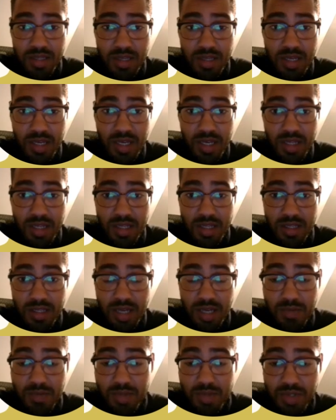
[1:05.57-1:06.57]
and
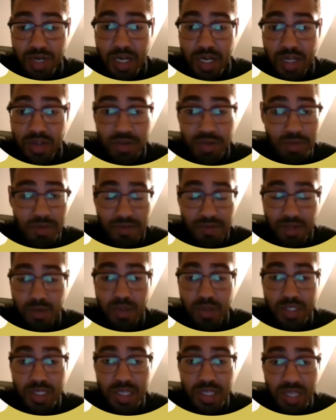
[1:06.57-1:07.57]
I'm trying to be
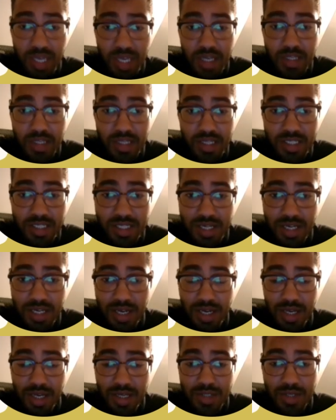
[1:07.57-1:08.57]
fluent in English.
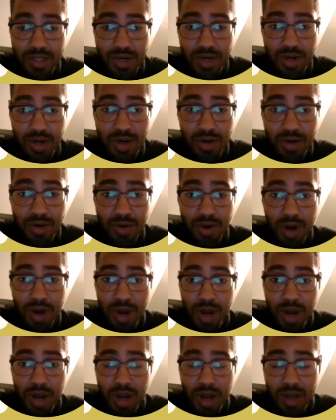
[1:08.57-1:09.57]
So,
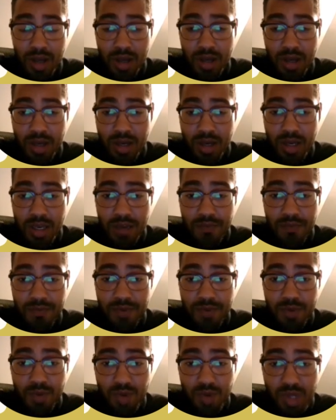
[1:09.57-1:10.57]
if you
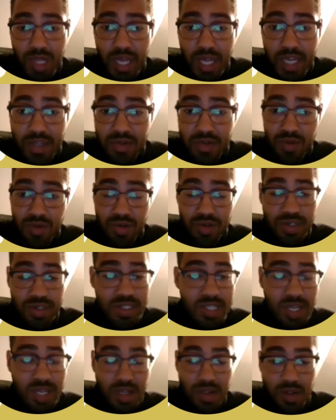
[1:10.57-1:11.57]
would like to learn a
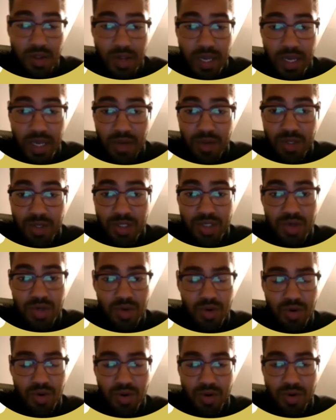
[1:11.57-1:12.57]
second language,
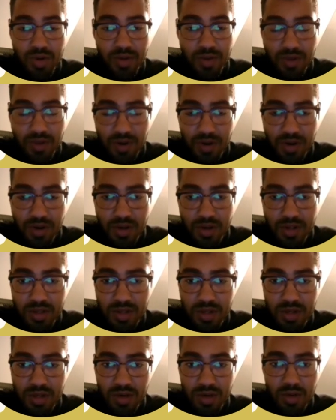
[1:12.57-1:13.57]
or the third,
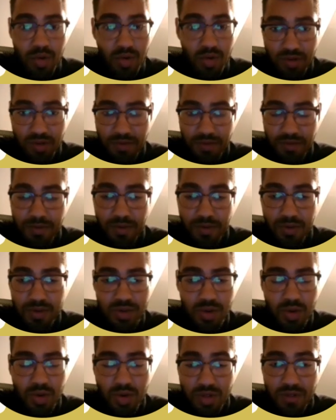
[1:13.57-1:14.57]
or the fourth,
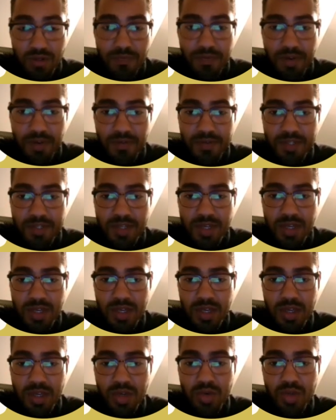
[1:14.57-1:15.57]
or the fifth,
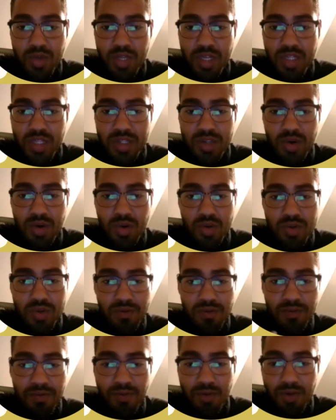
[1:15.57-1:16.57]
you need those
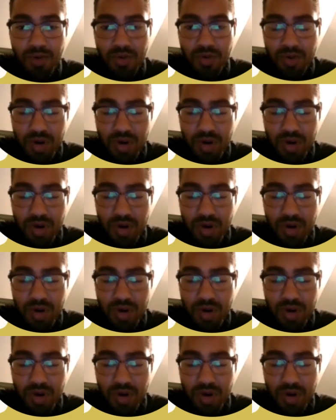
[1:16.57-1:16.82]
four.